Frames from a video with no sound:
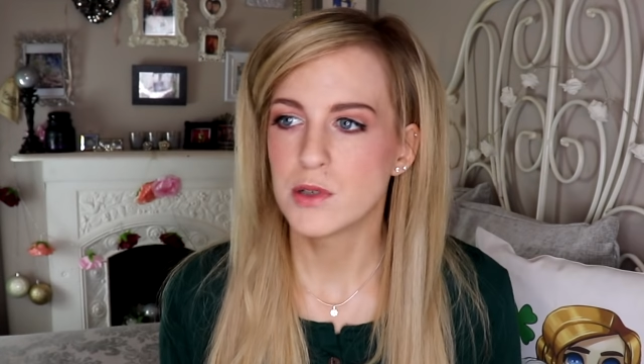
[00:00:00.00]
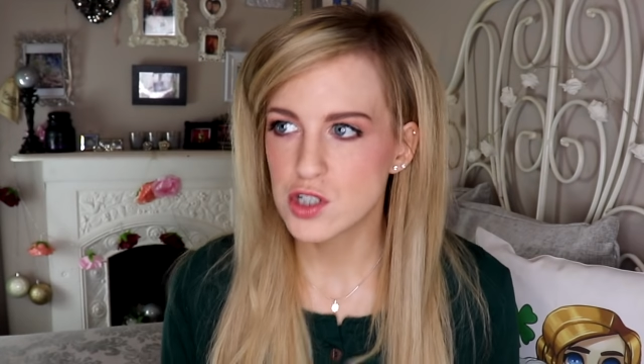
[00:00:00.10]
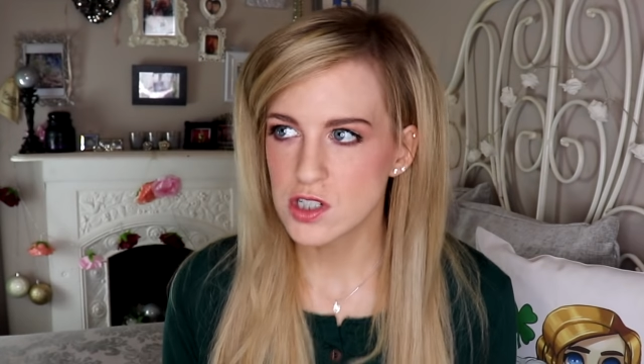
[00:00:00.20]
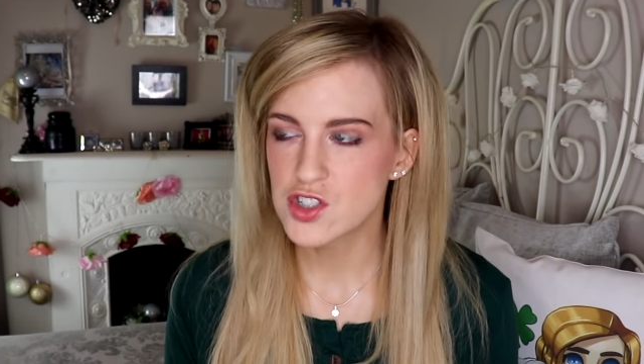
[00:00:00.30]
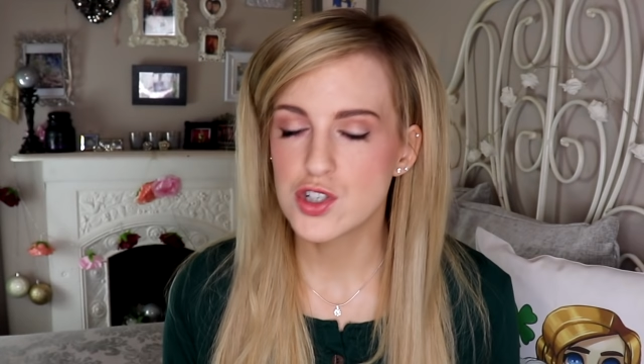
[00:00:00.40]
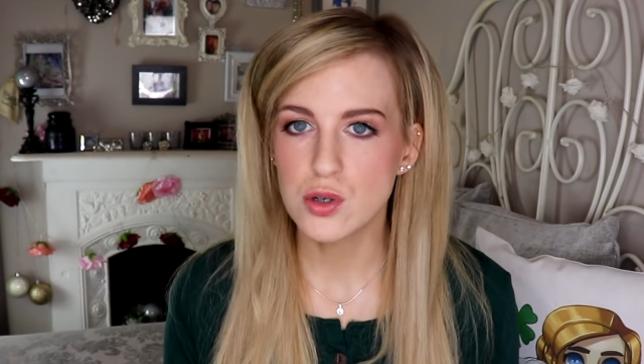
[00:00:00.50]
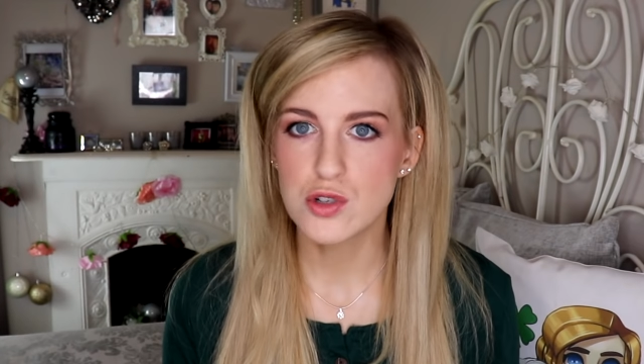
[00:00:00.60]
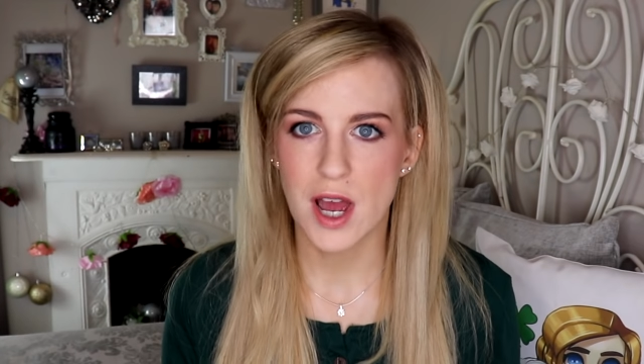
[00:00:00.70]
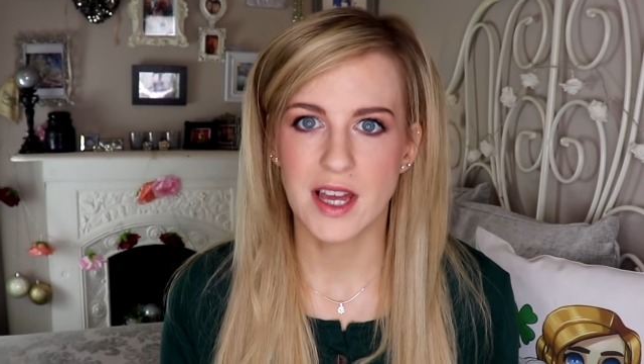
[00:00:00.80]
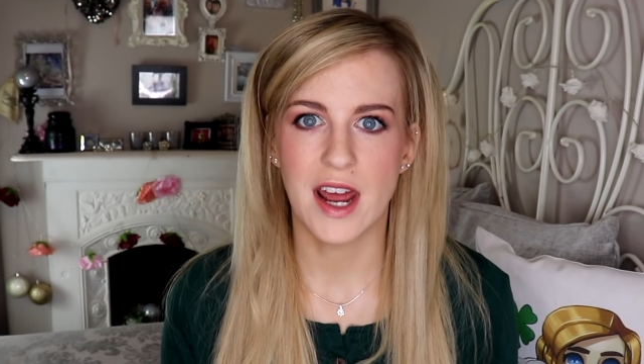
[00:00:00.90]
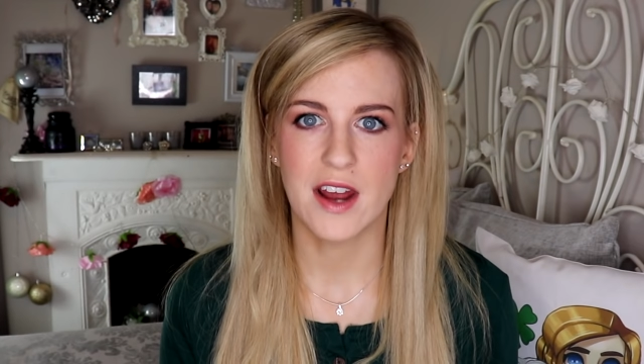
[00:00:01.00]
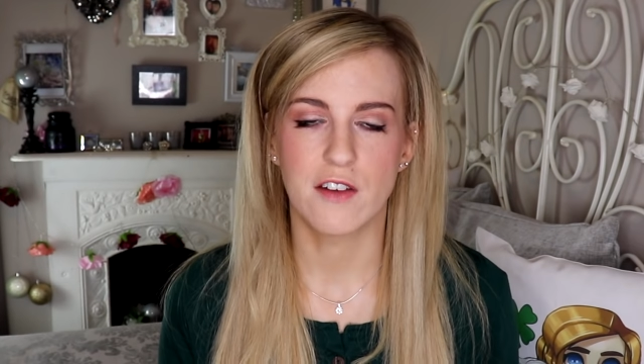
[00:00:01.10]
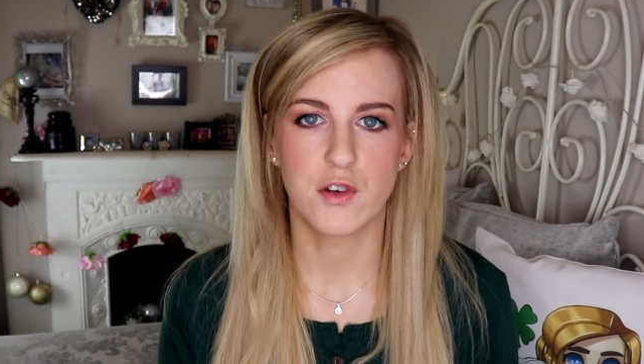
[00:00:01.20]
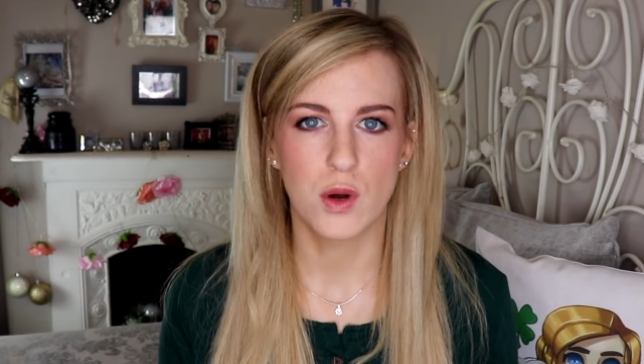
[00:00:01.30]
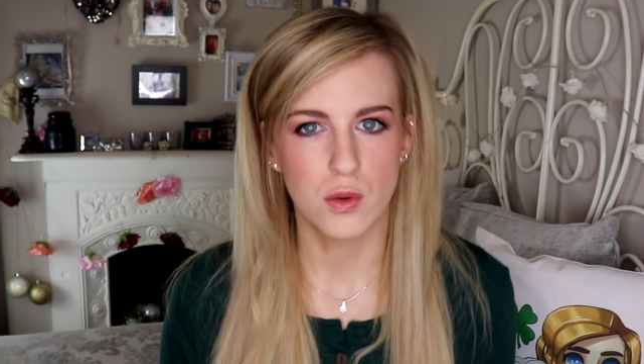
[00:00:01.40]
but just do check it out
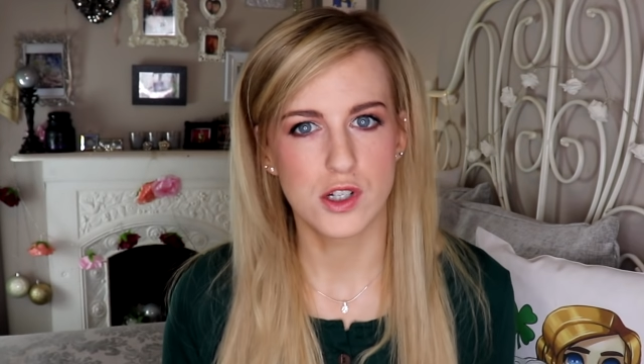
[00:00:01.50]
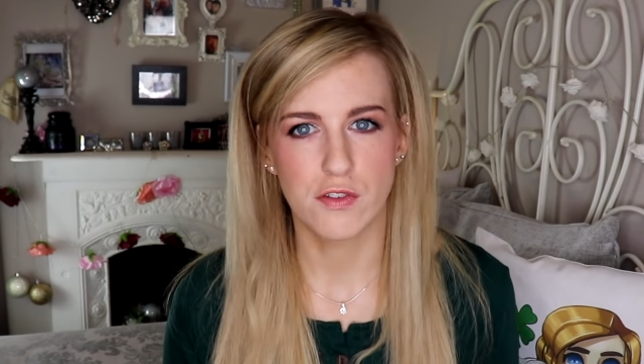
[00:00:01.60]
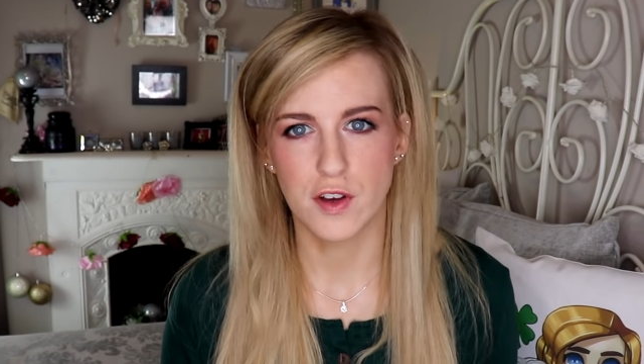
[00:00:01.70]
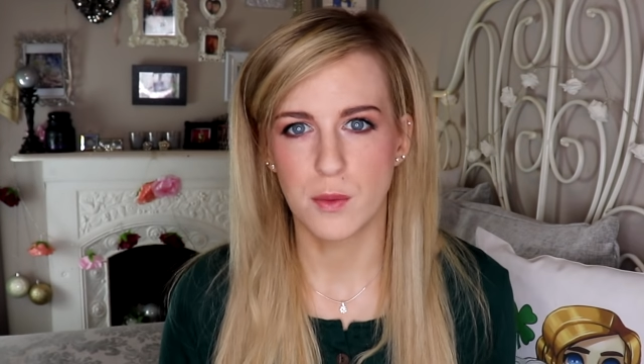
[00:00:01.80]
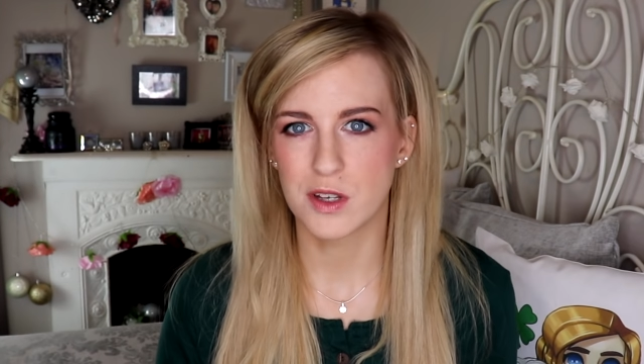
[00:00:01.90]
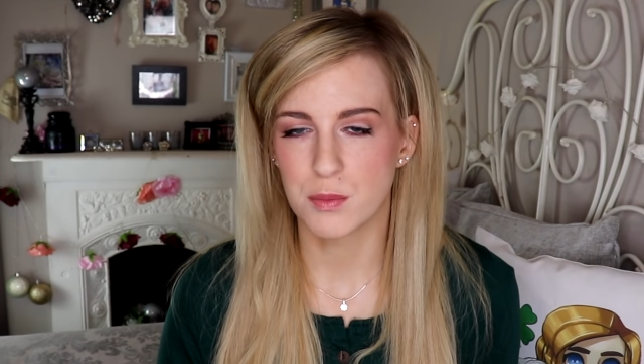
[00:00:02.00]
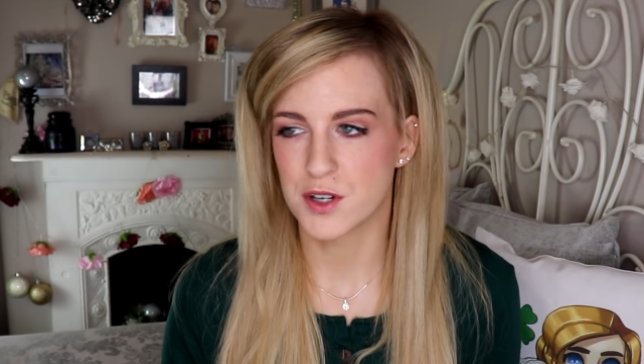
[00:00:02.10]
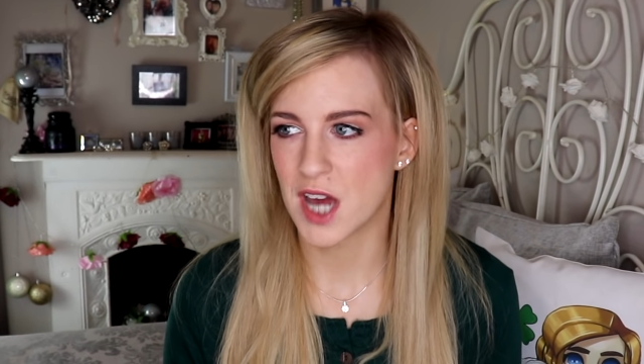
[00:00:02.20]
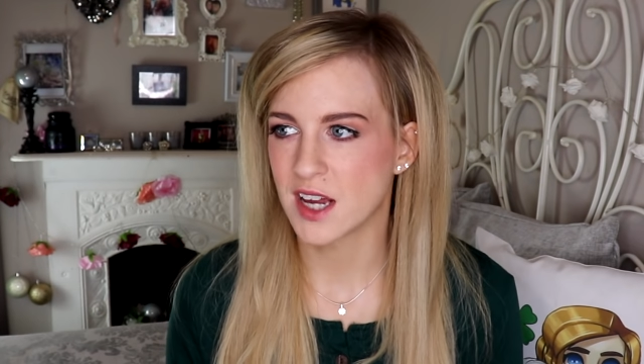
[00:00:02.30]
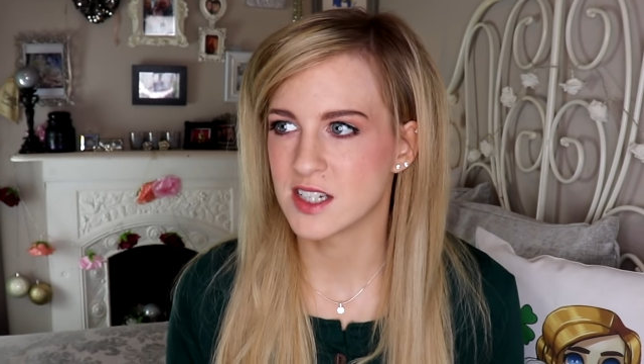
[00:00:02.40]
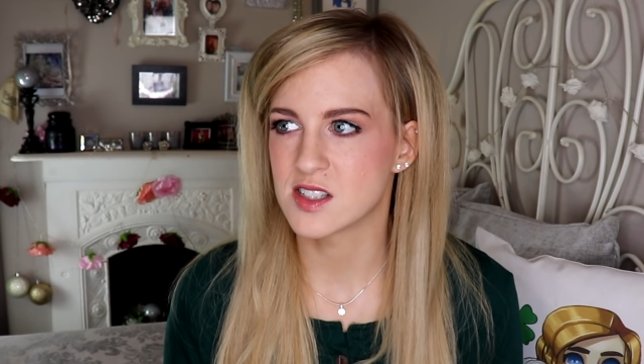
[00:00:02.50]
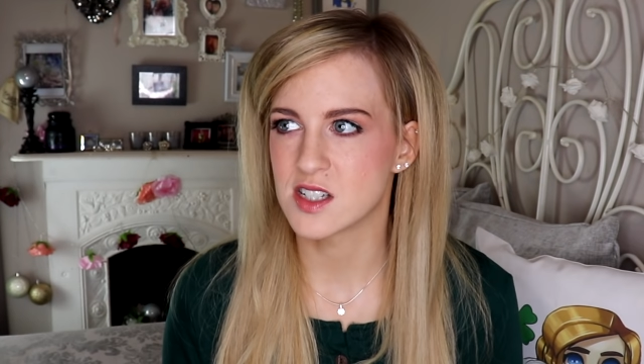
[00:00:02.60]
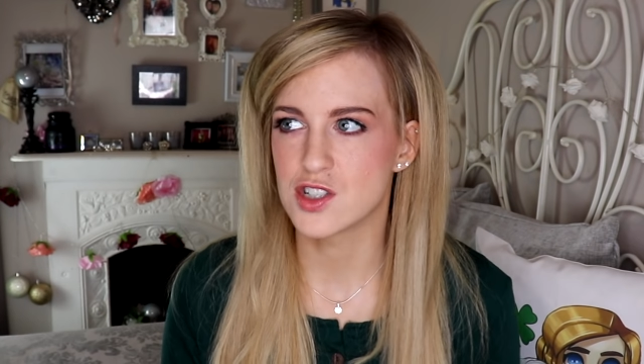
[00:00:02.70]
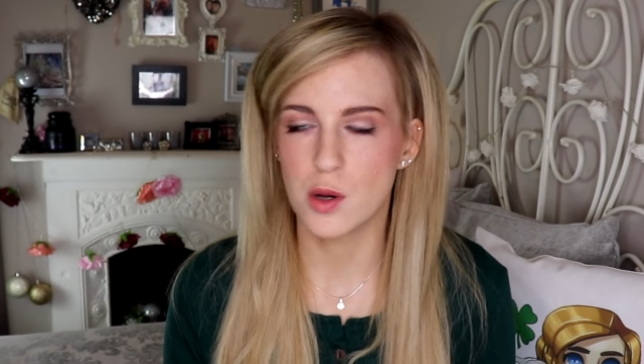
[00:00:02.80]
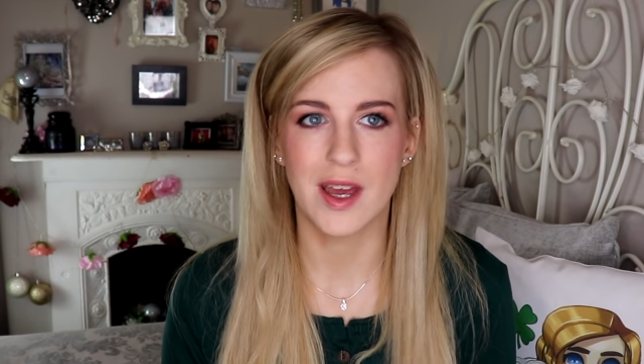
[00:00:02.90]
if you want to watch a film where the protagonist
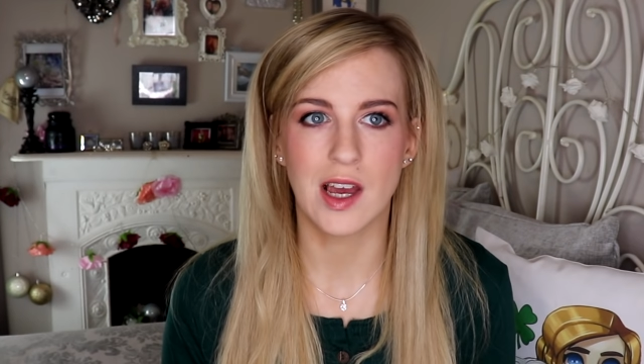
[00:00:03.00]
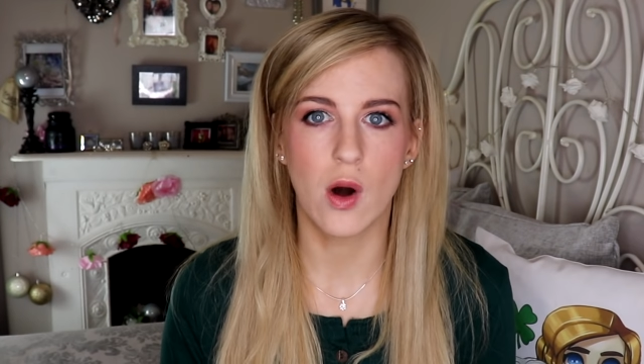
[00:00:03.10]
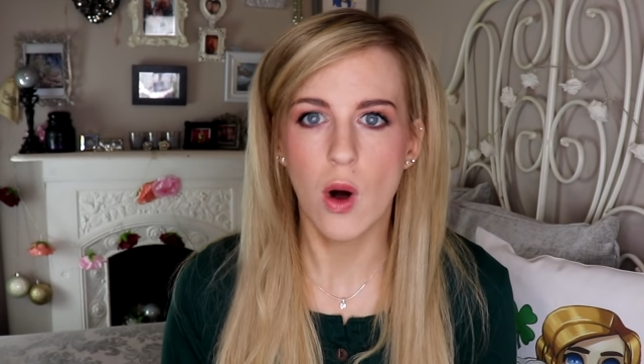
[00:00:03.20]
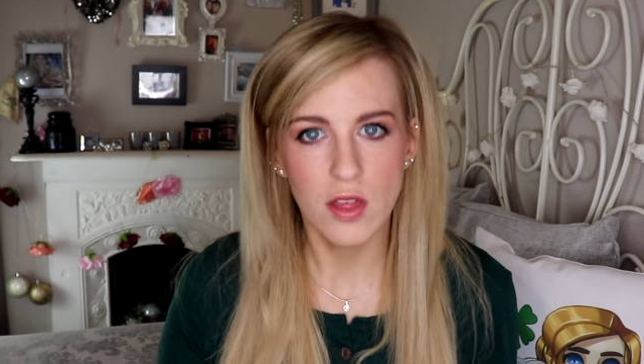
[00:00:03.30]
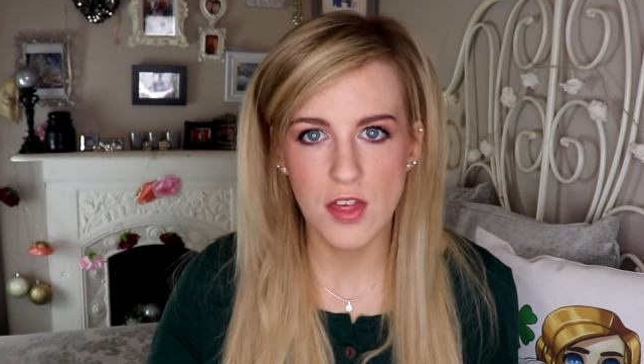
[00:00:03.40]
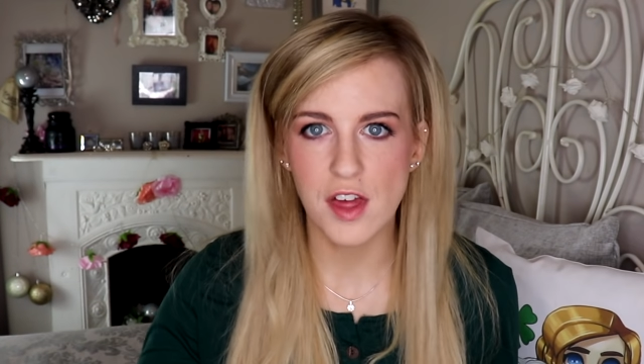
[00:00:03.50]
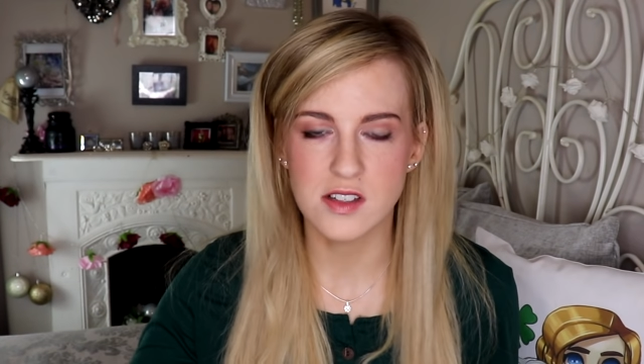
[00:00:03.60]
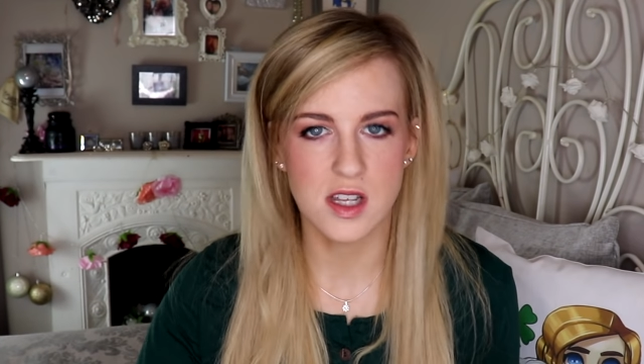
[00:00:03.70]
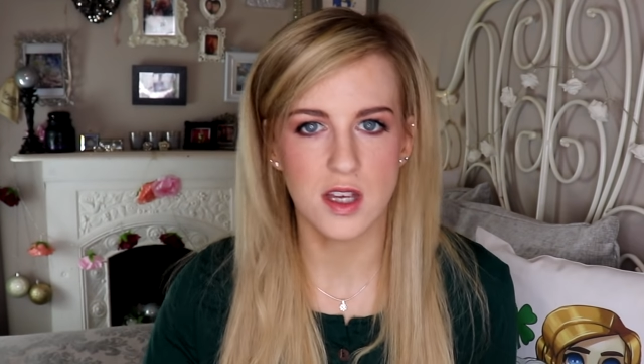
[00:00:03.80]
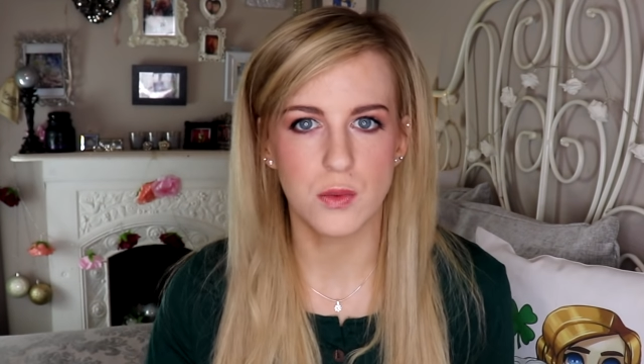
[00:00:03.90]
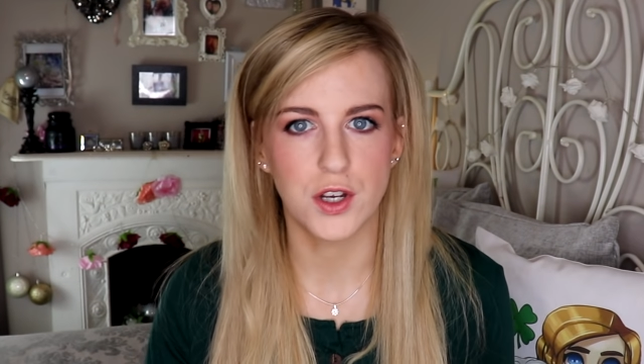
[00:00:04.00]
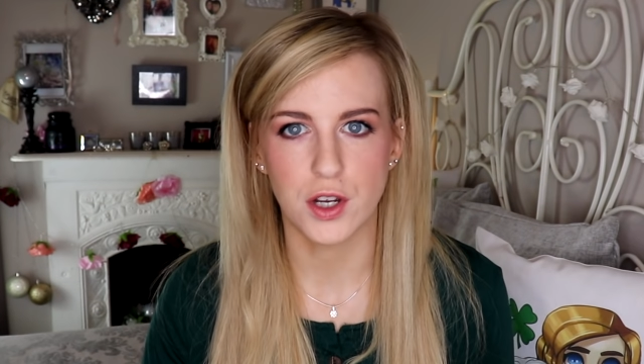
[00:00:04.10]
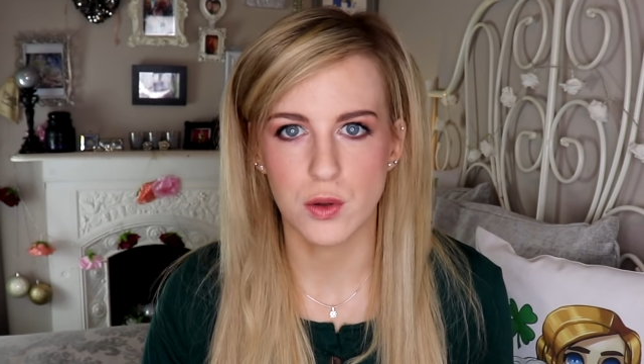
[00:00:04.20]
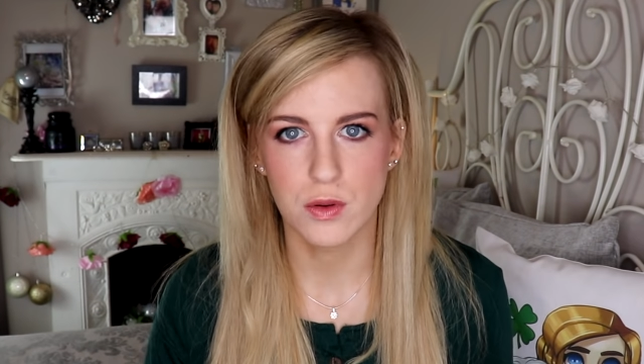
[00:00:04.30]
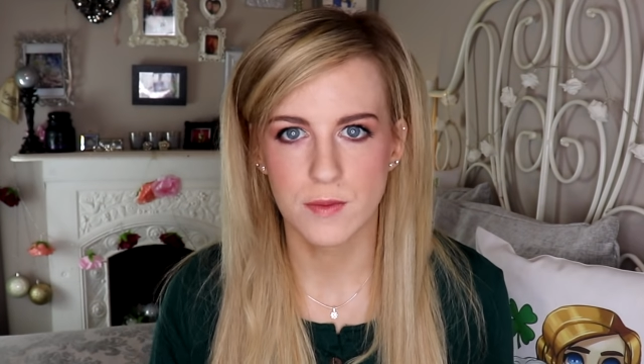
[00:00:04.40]
is doing all the things that you would do.